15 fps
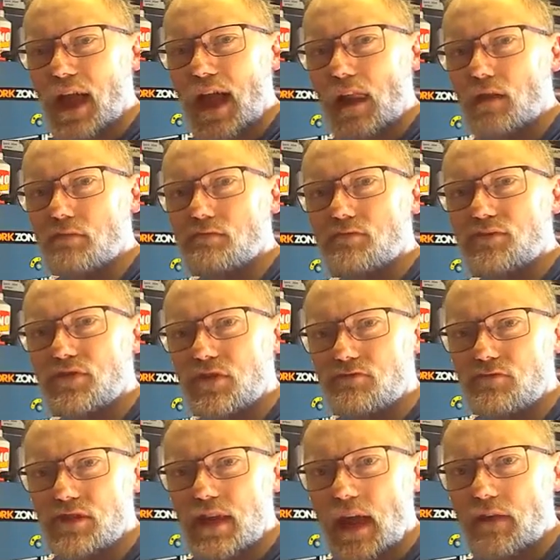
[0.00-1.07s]
alum, so
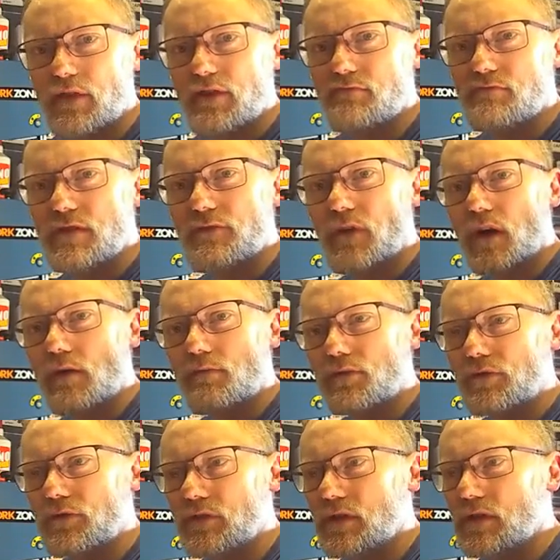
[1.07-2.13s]
really heavy, really
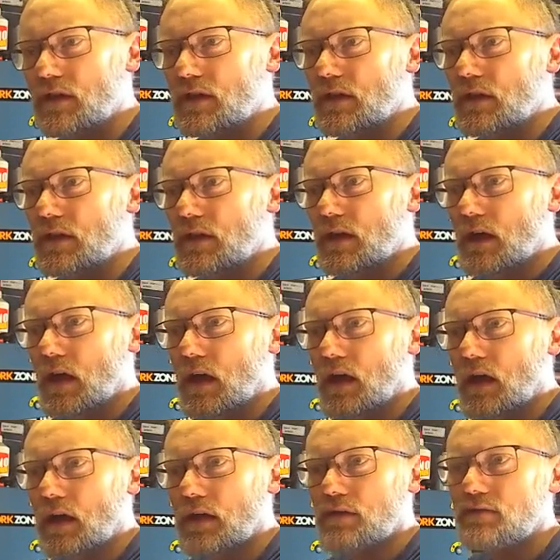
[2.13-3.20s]
fireproof.
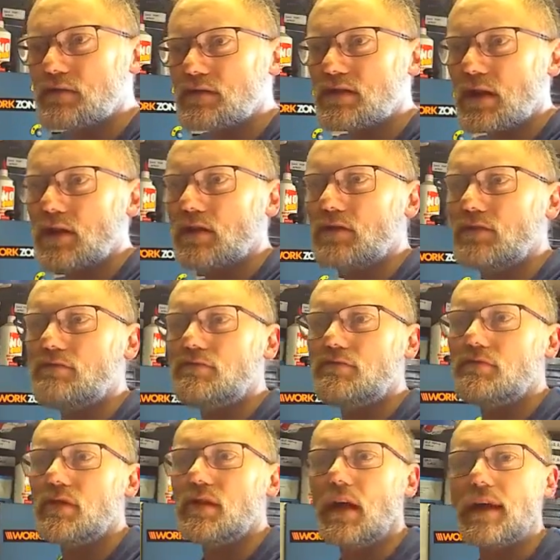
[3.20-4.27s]
So
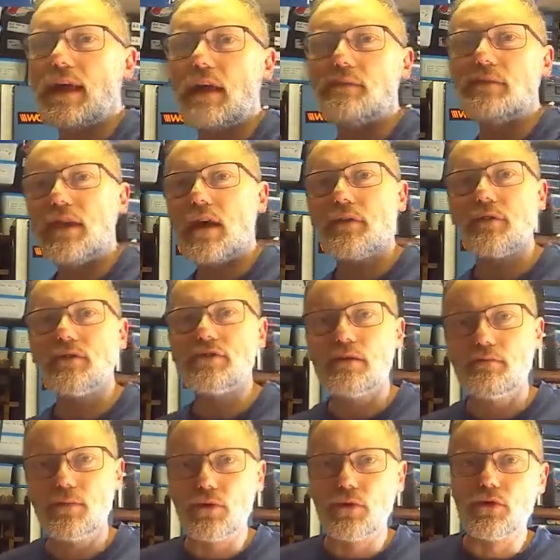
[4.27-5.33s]
like MDF and
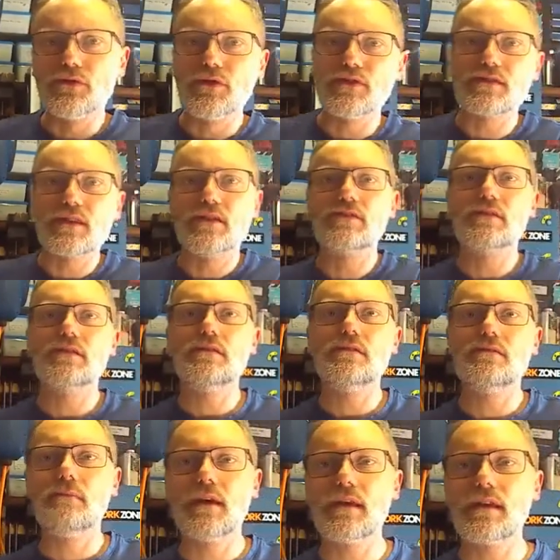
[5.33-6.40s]
chipboard, essentially
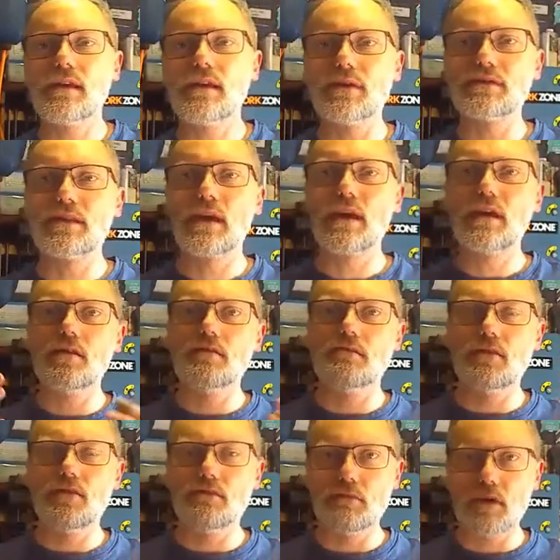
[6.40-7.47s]
you make it by taking your
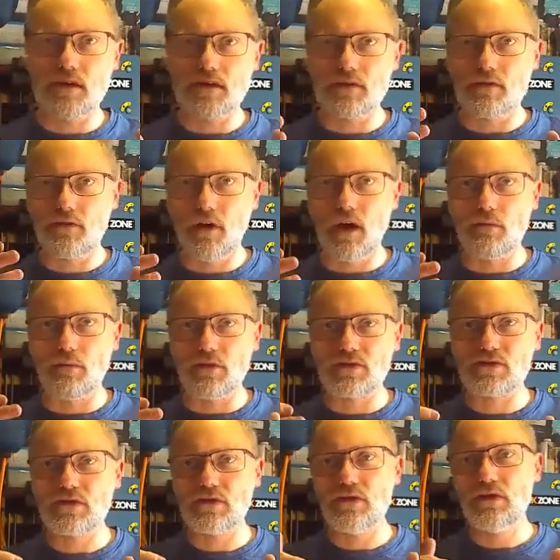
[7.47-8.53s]
mix of
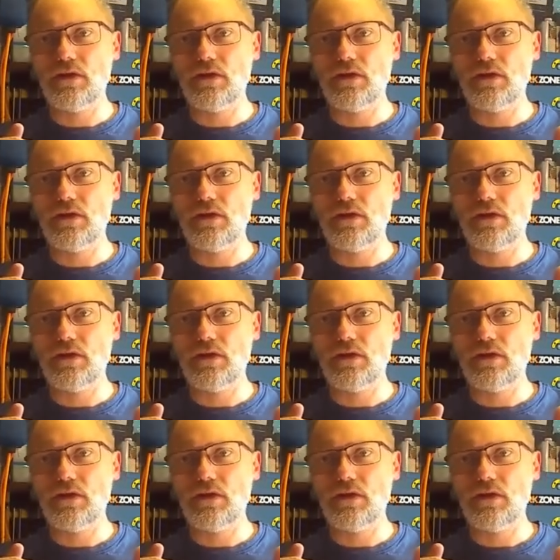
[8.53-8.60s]
fibers,